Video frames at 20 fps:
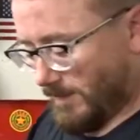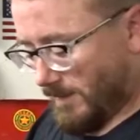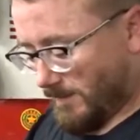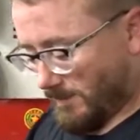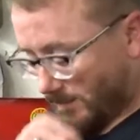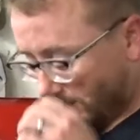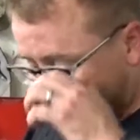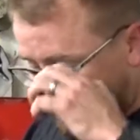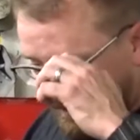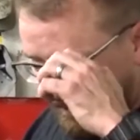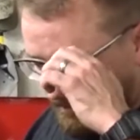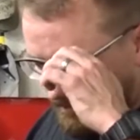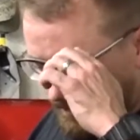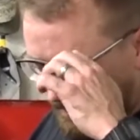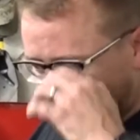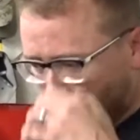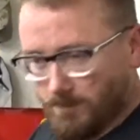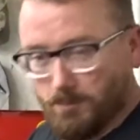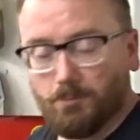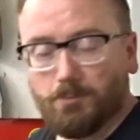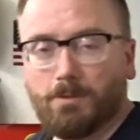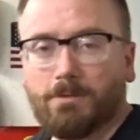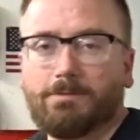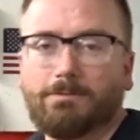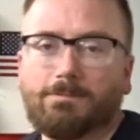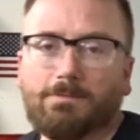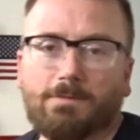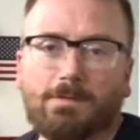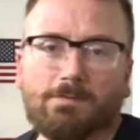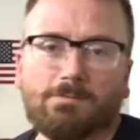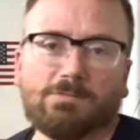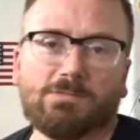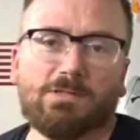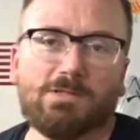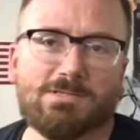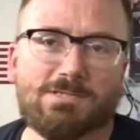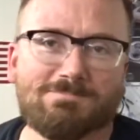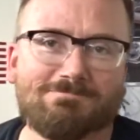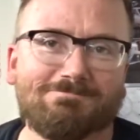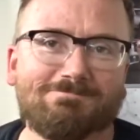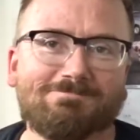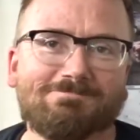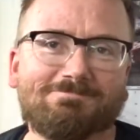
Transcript: now that I'm covered in coolant, that was awesome.